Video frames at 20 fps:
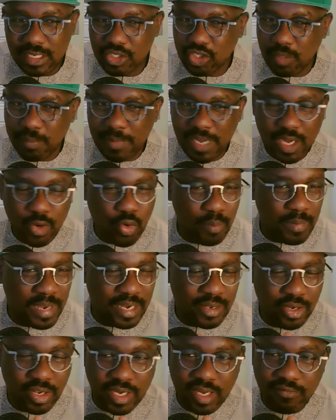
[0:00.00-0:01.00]
so many
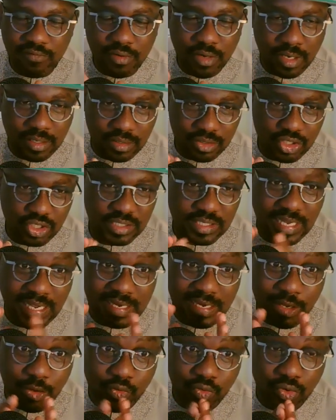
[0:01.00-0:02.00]
women don't even
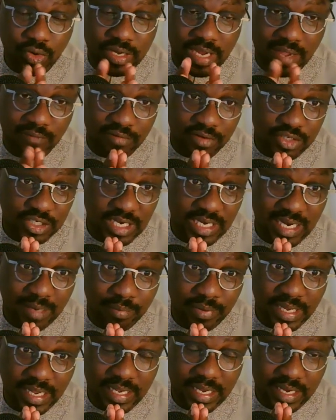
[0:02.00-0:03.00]
understand the role their vagina
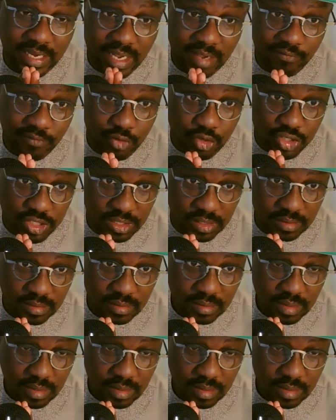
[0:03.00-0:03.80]
play in their future.